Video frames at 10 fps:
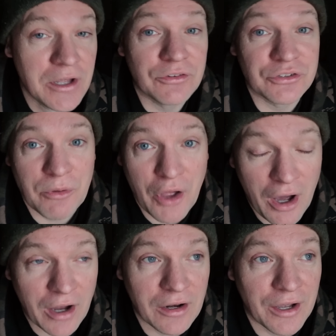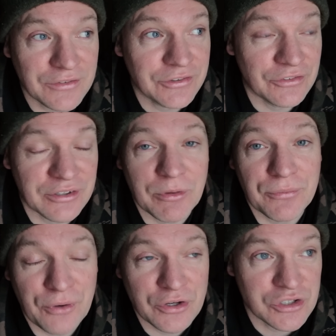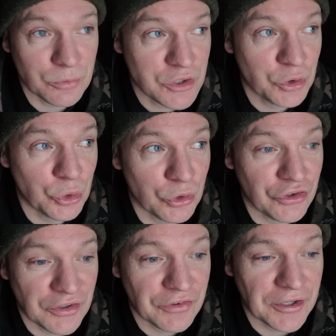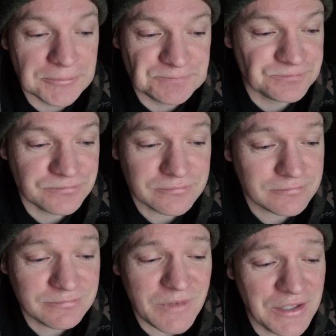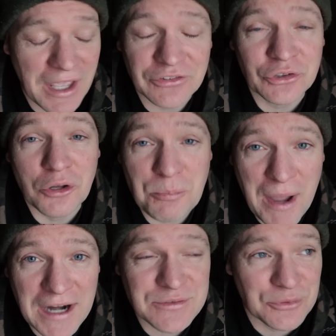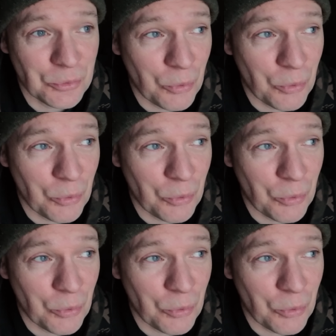some of the highlights and some of the fish that we caught, and yeah, solid bags for the